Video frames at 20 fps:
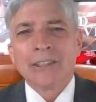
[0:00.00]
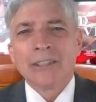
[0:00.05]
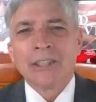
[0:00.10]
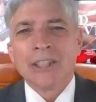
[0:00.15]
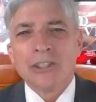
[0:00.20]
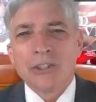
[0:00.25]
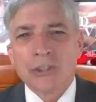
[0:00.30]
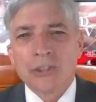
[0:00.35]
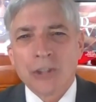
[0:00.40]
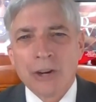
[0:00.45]

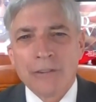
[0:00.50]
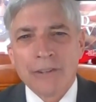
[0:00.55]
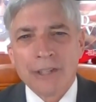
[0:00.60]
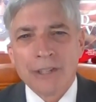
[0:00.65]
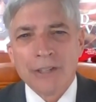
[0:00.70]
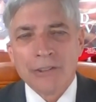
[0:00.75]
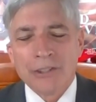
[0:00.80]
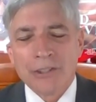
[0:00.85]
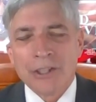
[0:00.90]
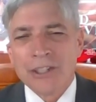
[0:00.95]

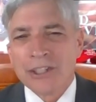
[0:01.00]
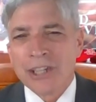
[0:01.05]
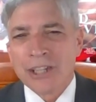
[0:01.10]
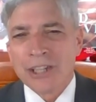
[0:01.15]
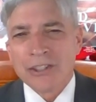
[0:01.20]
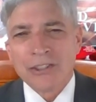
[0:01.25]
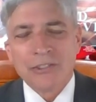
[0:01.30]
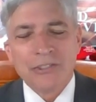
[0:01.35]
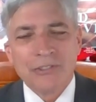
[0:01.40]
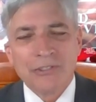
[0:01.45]
conservatives are
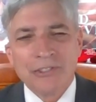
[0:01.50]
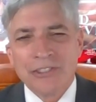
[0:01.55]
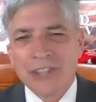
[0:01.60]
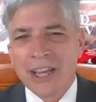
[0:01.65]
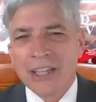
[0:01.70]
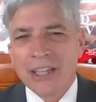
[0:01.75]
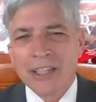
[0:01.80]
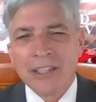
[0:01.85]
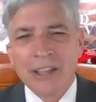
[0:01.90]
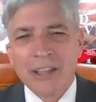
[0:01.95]
just
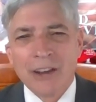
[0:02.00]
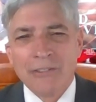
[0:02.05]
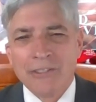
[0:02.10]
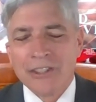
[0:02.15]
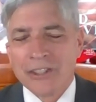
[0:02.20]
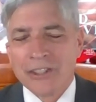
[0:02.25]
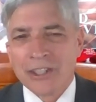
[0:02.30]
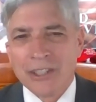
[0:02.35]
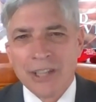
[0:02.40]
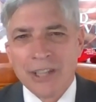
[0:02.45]
said enough
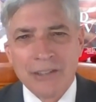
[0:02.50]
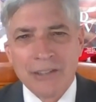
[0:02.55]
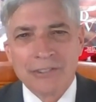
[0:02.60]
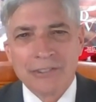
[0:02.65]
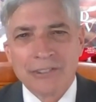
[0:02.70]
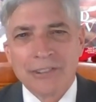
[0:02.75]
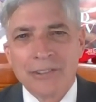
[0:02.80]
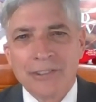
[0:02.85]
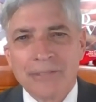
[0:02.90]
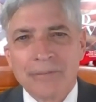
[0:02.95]
is enough.